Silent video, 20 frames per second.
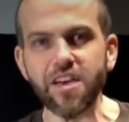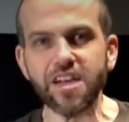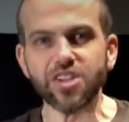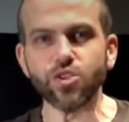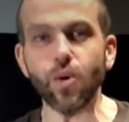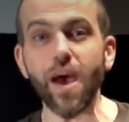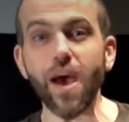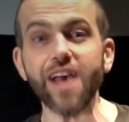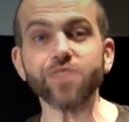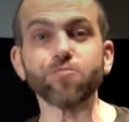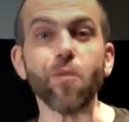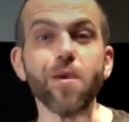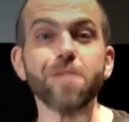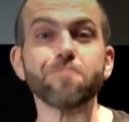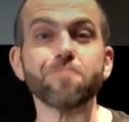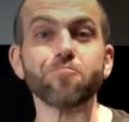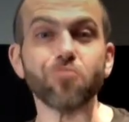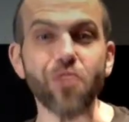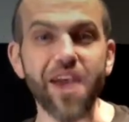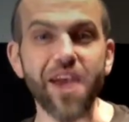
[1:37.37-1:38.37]
So as we
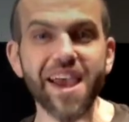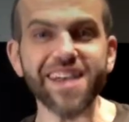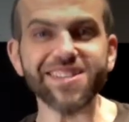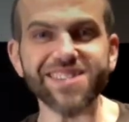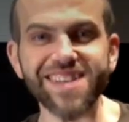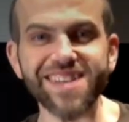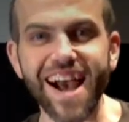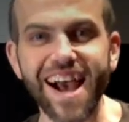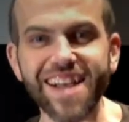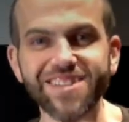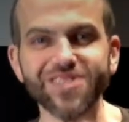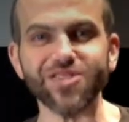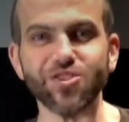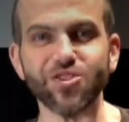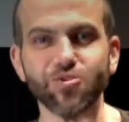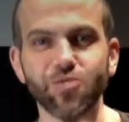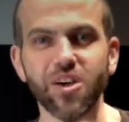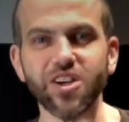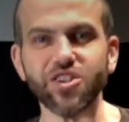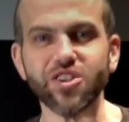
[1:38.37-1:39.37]
embrace God's
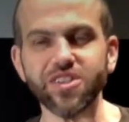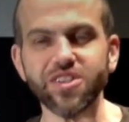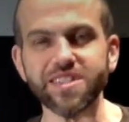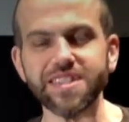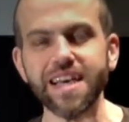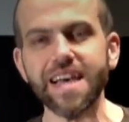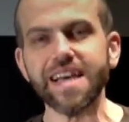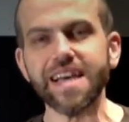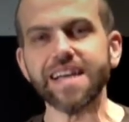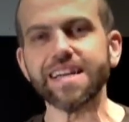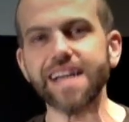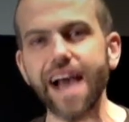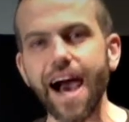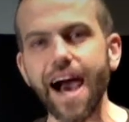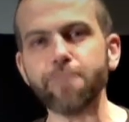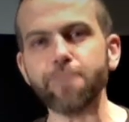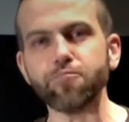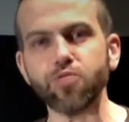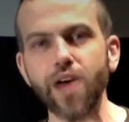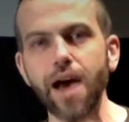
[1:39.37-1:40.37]
instructions,
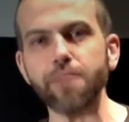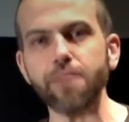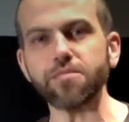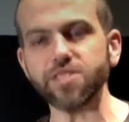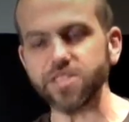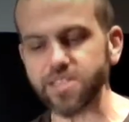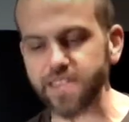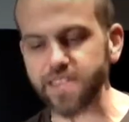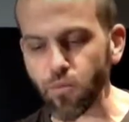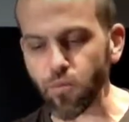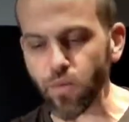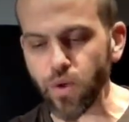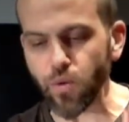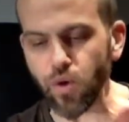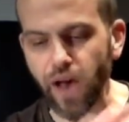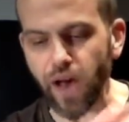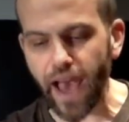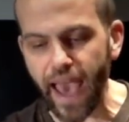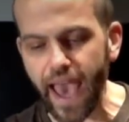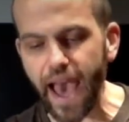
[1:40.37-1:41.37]
God promises that we
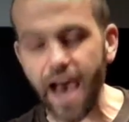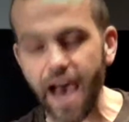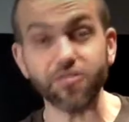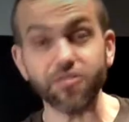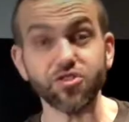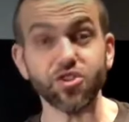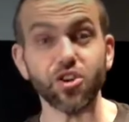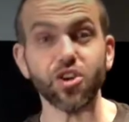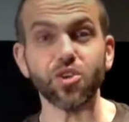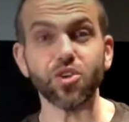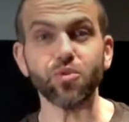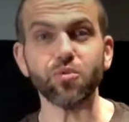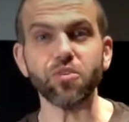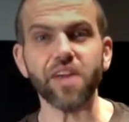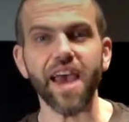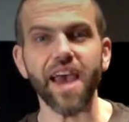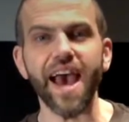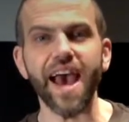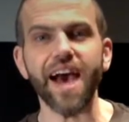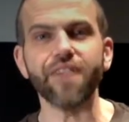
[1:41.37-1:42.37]
will have, circle the word
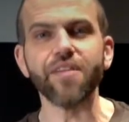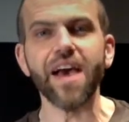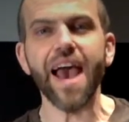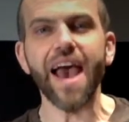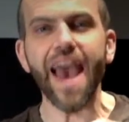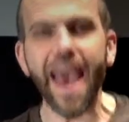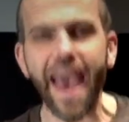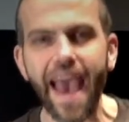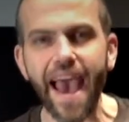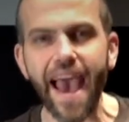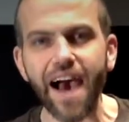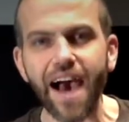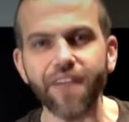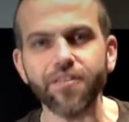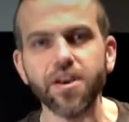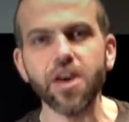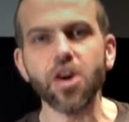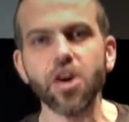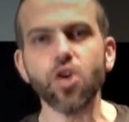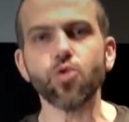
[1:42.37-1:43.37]
have
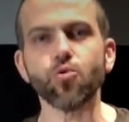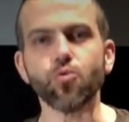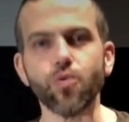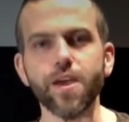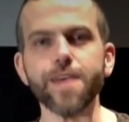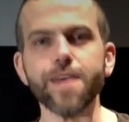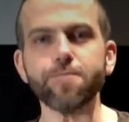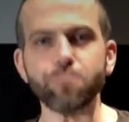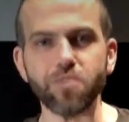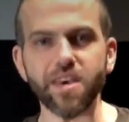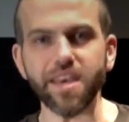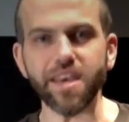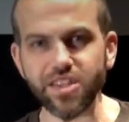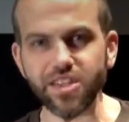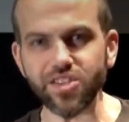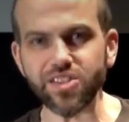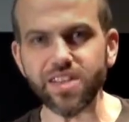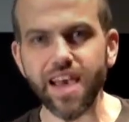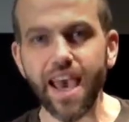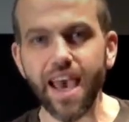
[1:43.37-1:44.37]
great
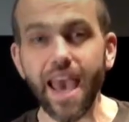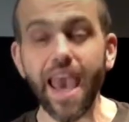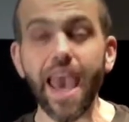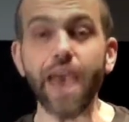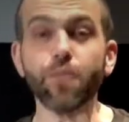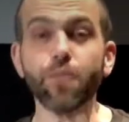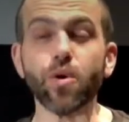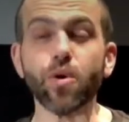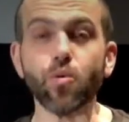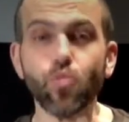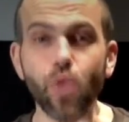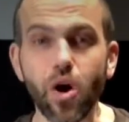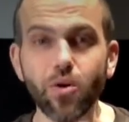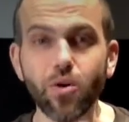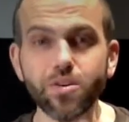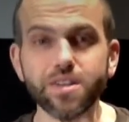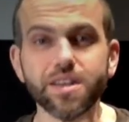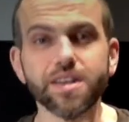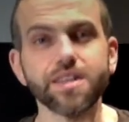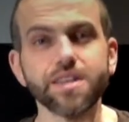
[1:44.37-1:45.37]
peace, and we
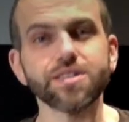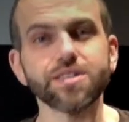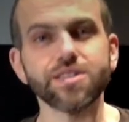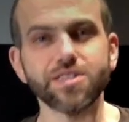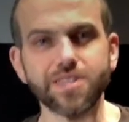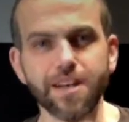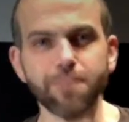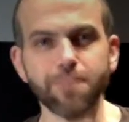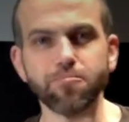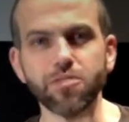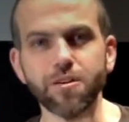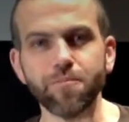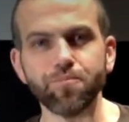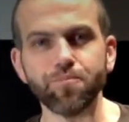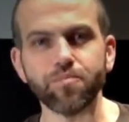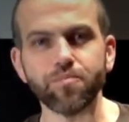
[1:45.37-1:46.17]
won't stumble.